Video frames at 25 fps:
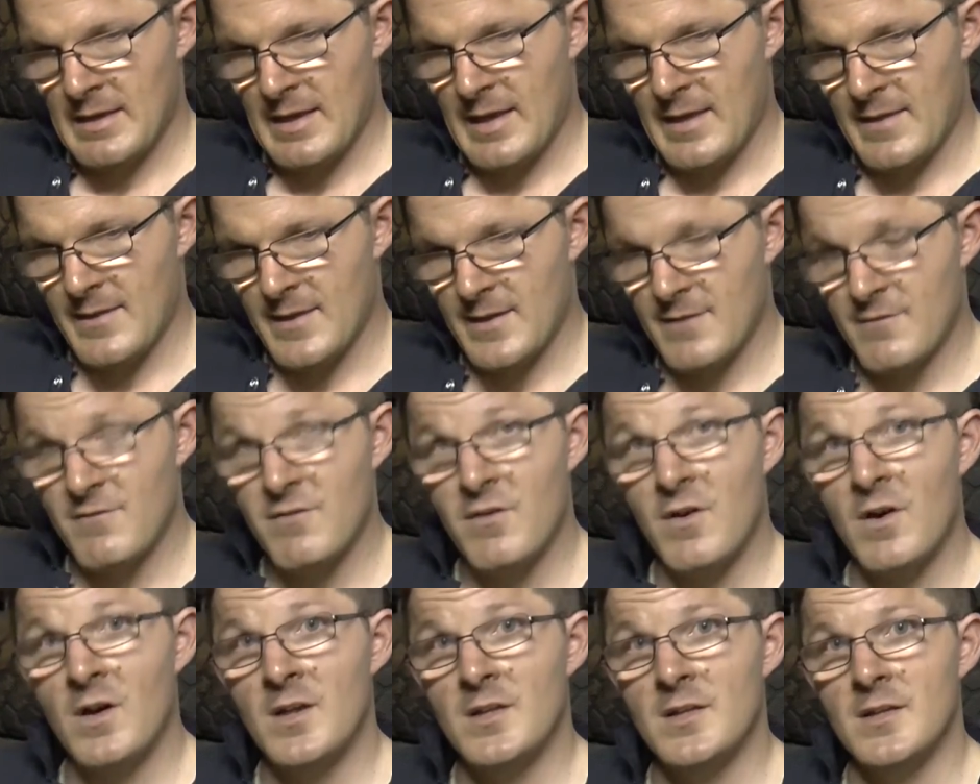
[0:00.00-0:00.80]
And then
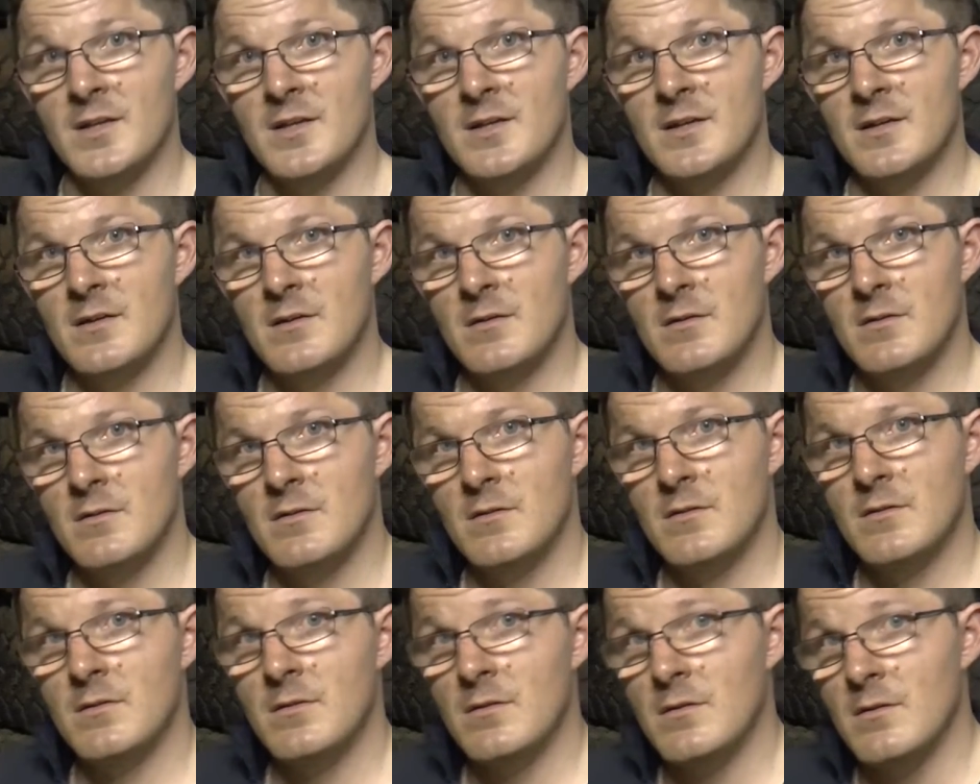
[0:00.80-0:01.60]
finally,
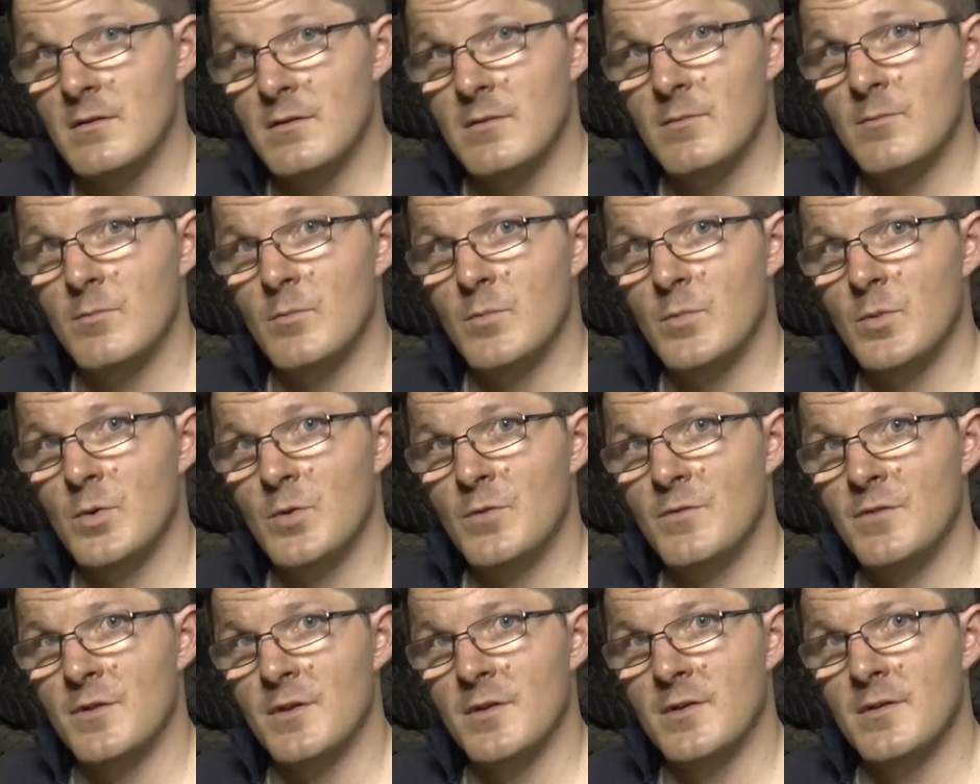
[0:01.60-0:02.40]

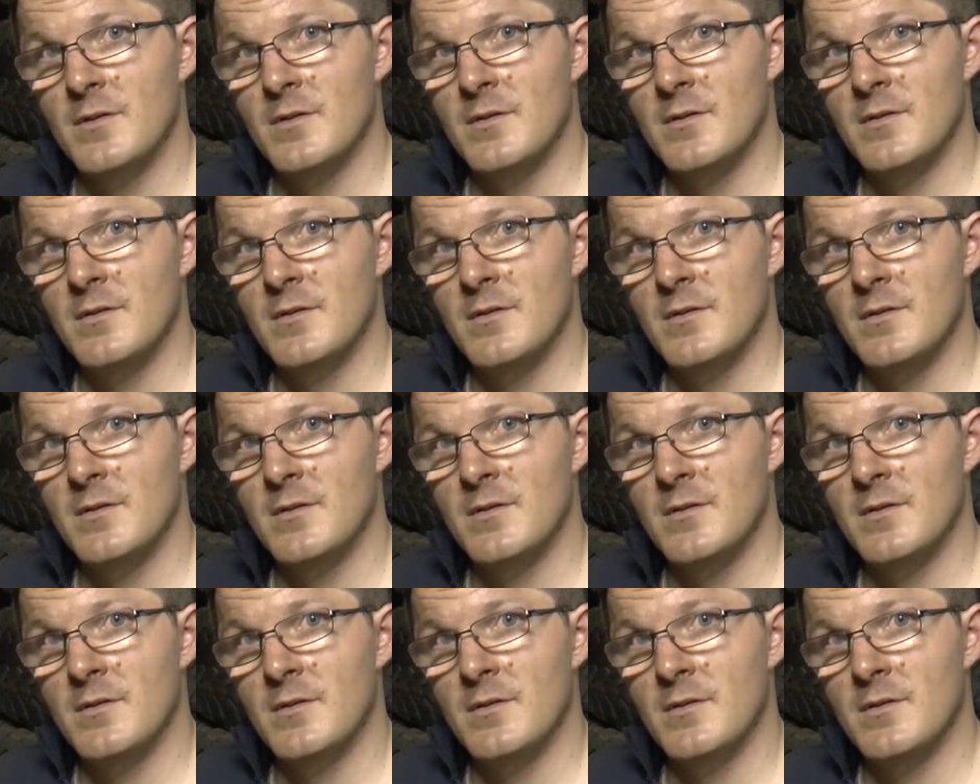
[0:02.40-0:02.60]
moves it.